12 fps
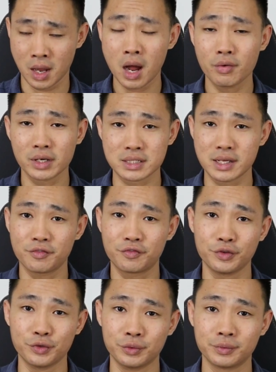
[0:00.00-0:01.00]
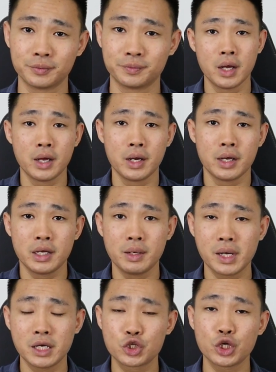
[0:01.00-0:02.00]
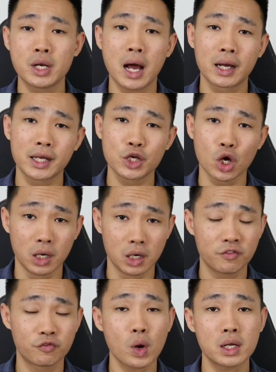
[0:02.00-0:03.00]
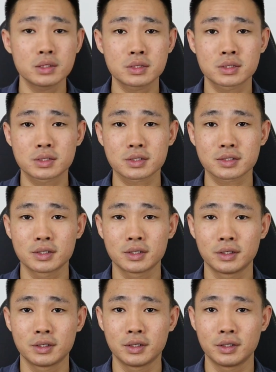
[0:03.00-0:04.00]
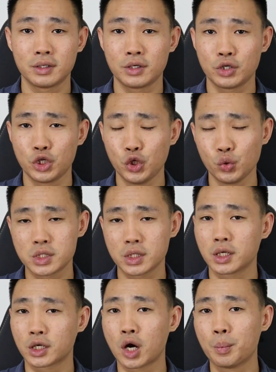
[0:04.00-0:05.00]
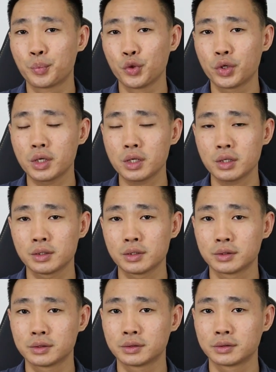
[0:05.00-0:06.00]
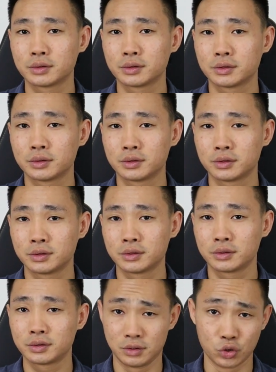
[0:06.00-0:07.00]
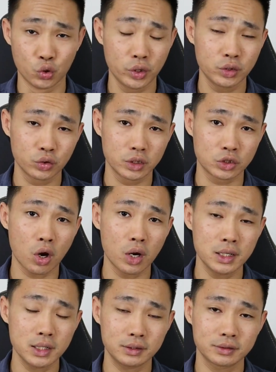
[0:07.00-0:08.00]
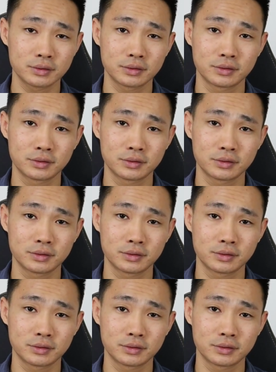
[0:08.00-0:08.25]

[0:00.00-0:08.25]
How does that feel? Imagine hugging your loved ones, using a computer, going to the toilet.